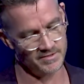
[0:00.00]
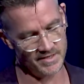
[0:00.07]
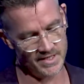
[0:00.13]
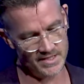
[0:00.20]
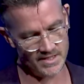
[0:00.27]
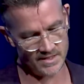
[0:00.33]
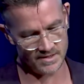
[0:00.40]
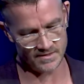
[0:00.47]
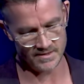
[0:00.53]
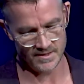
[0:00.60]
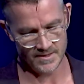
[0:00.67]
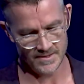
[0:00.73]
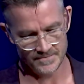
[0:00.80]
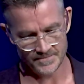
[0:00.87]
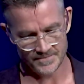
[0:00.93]
And he did it
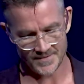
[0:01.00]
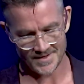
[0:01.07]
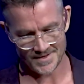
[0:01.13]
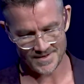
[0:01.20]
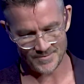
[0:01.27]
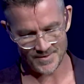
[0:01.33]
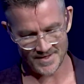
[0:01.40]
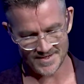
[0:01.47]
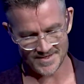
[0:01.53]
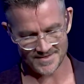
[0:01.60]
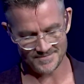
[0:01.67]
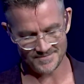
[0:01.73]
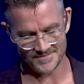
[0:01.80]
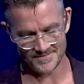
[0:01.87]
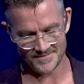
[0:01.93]
with his
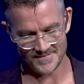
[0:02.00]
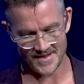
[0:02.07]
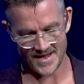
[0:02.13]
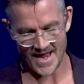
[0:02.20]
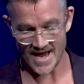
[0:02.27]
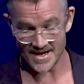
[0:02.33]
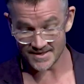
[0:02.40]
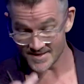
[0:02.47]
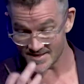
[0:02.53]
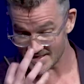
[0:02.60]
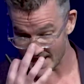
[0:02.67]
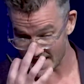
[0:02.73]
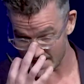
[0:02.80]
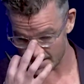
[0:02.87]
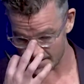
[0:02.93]
hand in the
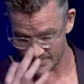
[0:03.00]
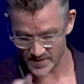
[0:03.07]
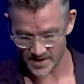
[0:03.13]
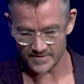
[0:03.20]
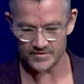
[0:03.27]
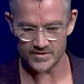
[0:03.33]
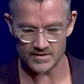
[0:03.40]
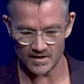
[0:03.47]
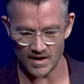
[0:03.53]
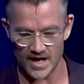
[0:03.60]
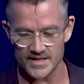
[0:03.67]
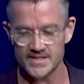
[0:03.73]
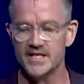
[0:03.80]
sand and a few lines.